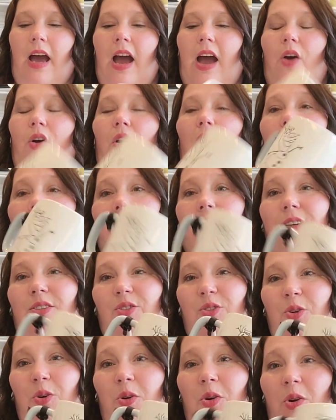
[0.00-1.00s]
Or I can
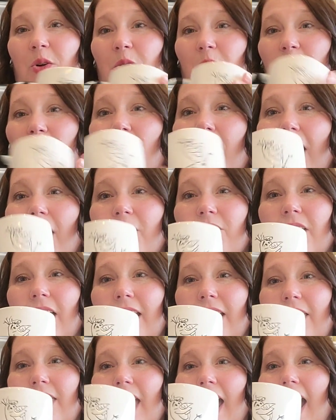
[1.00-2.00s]
turn it around
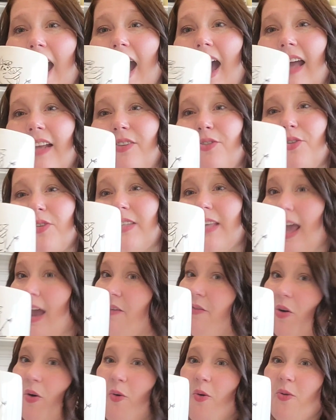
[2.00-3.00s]
like that and just
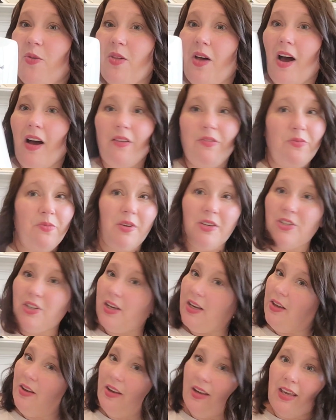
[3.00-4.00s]
have Olaf, which
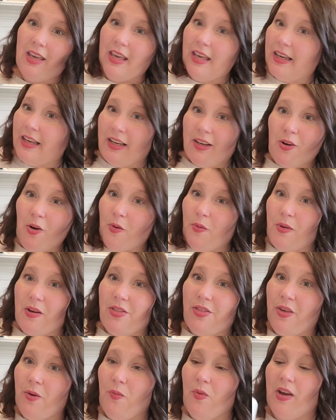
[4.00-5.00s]
he can go
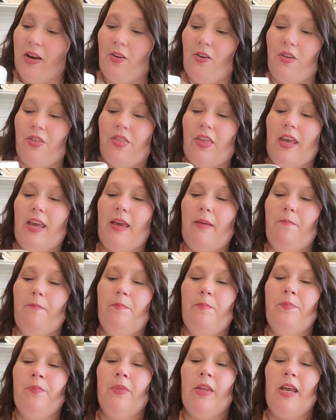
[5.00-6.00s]
with the winter theme.
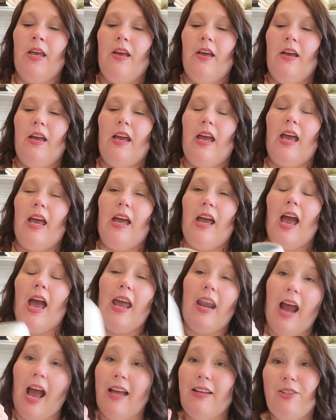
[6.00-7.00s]

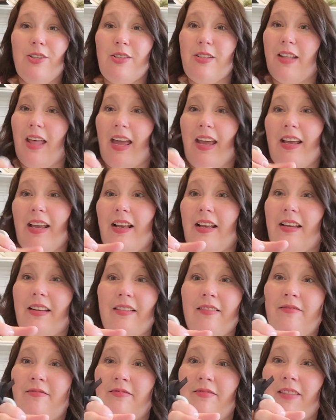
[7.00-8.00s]
And I
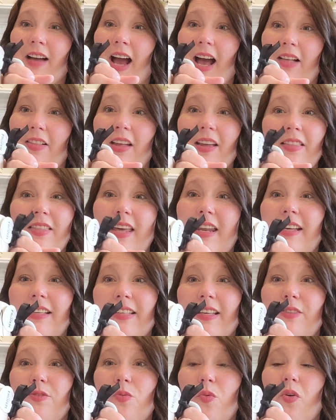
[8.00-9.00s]
like that it
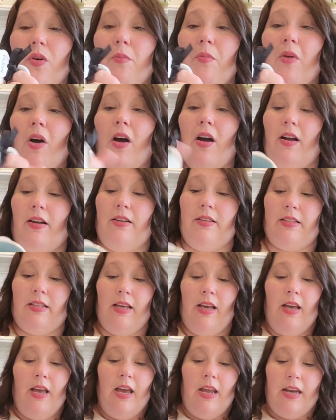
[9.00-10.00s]
says Warm Hugs.
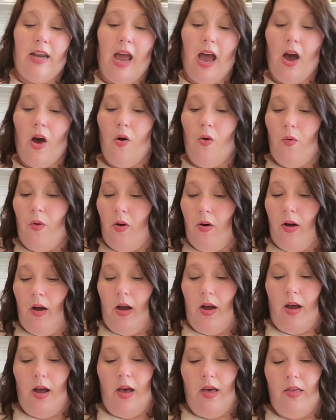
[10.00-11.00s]
Now,
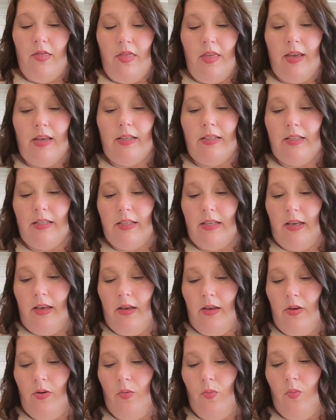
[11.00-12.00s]
this
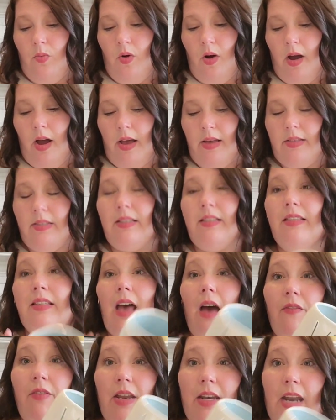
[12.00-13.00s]
was
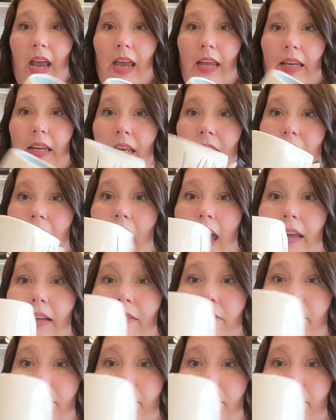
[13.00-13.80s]
$7.99.